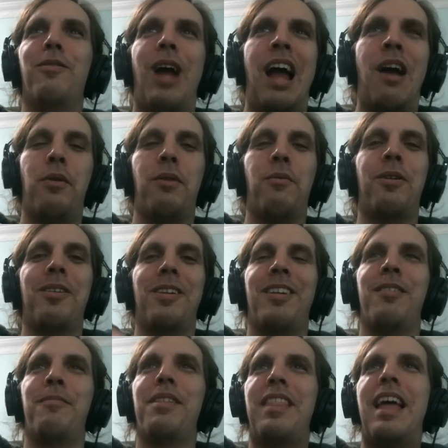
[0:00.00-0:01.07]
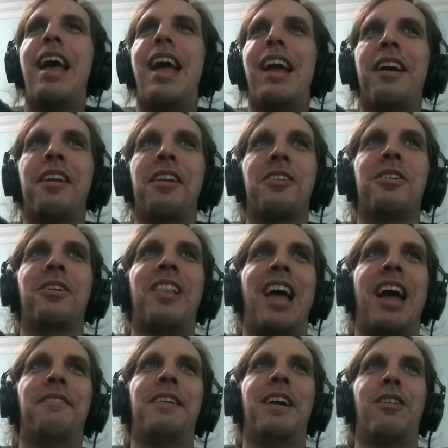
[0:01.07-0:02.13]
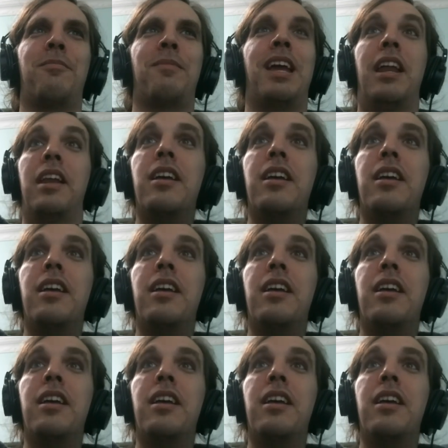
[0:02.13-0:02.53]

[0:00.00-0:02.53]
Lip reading: how we worded it, but that got a good laugh out of me.